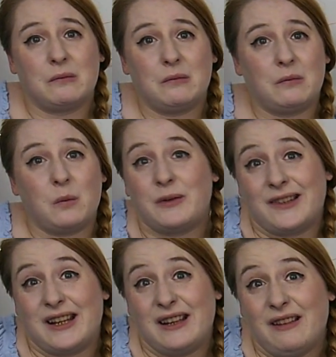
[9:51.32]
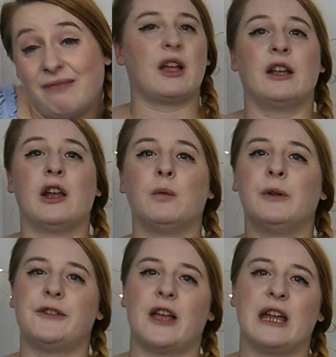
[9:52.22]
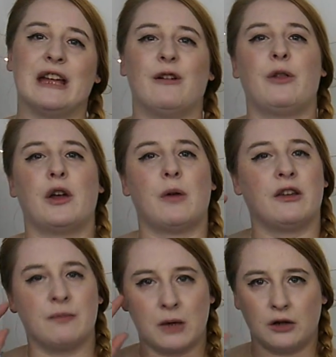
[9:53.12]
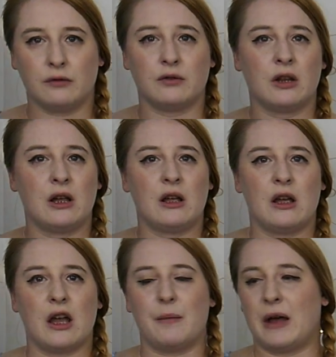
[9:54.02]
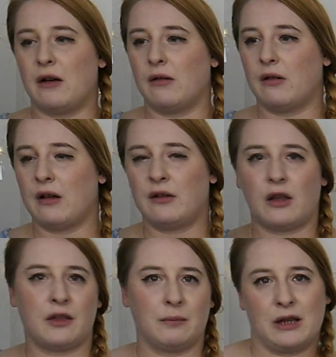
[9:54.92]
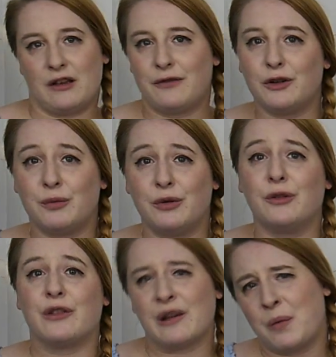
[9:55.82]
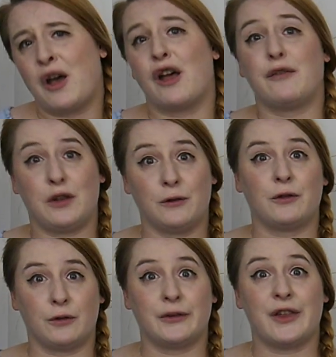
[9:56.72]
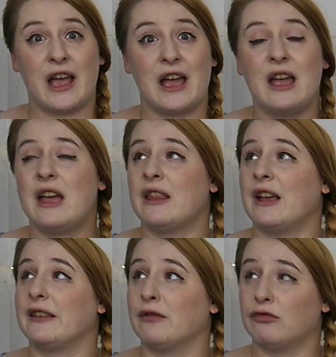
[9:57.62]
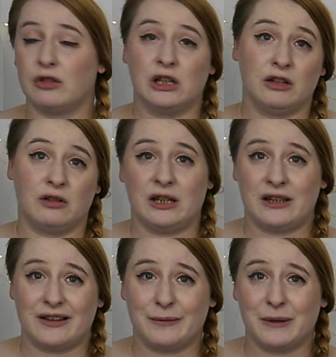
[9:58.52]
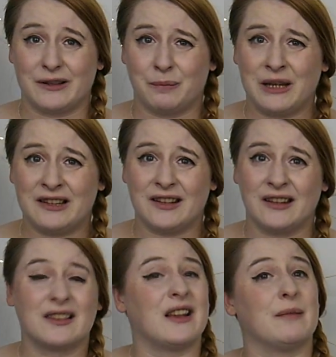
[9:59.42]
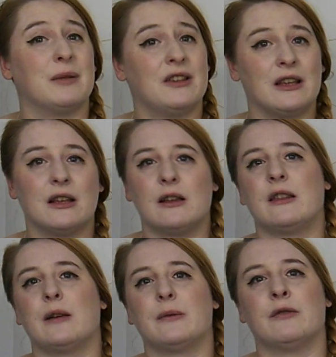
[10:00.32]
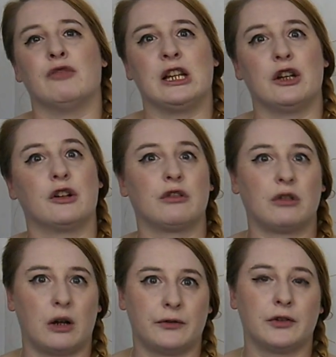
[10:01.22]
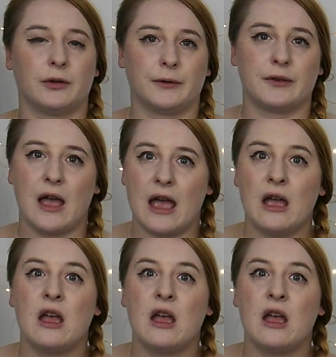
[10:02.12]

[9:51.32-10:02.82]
We'll see. And I will say, although I've moaned about nothing being affordable, there were a few stalls there that had some really, really nice bits and pieces, and in particular there were some really good craft stalls there,